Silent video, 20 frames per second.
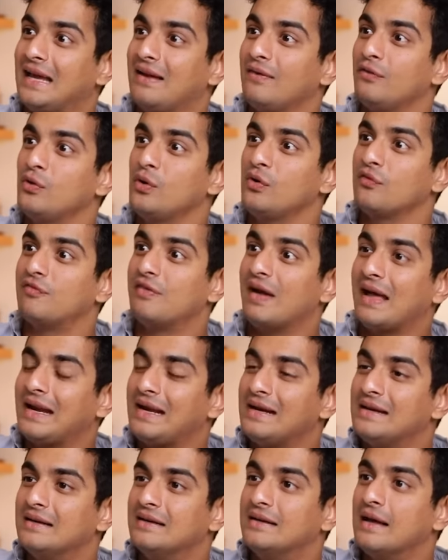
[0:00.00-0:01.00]
gave you a
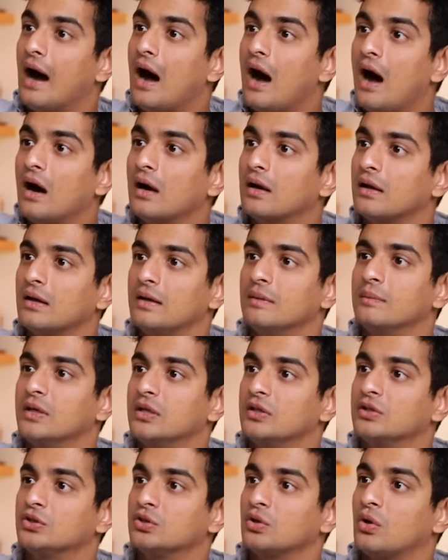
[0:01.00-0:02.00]
very dark
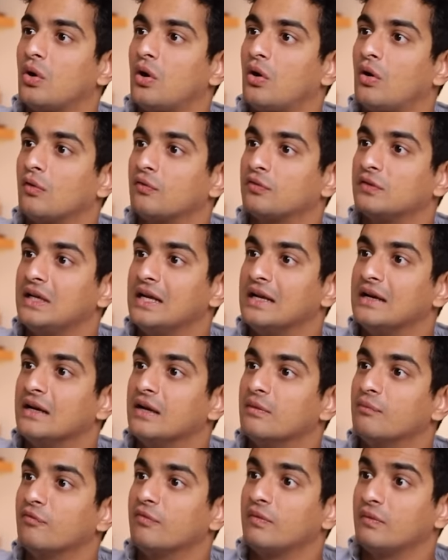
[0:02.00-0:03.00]
image of the
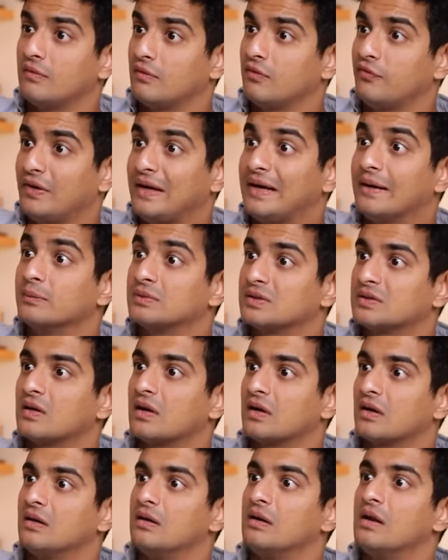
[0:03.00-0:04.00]
Indian freedom
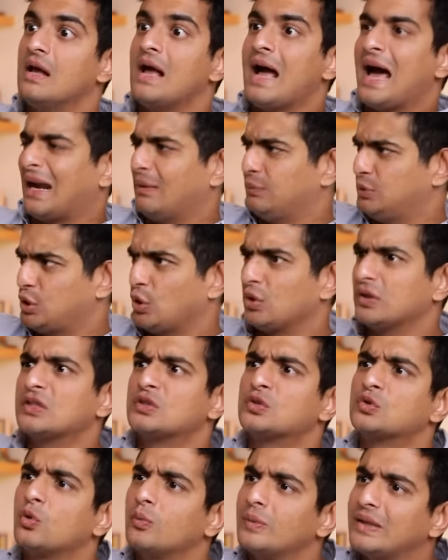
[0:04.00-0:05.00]
struggle. Yeah. And I'm sure
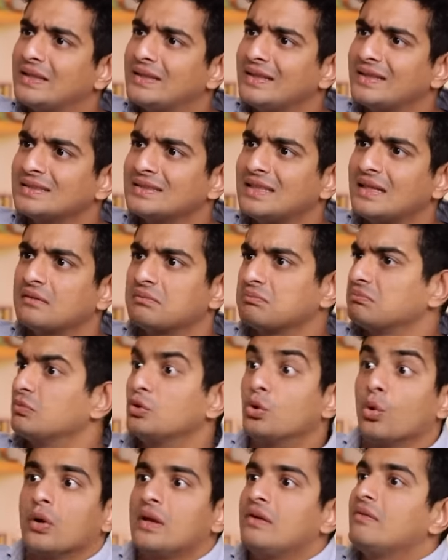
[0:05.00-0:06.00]
there's so many things that
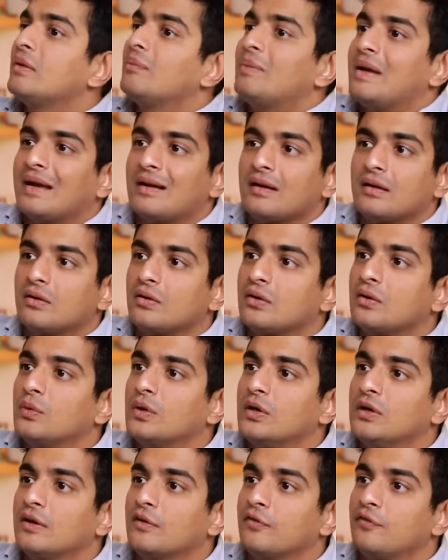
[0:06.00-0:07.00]
don't even make it to the
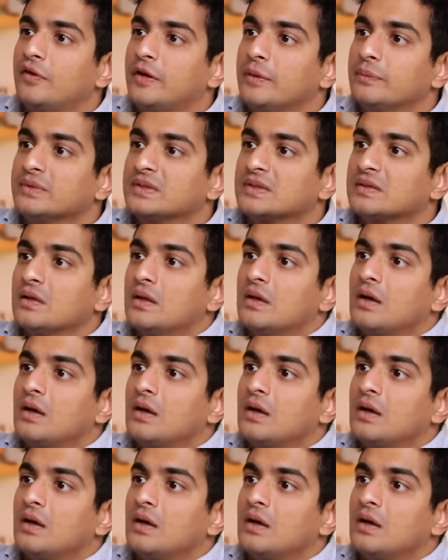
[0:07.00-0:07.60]
world of films.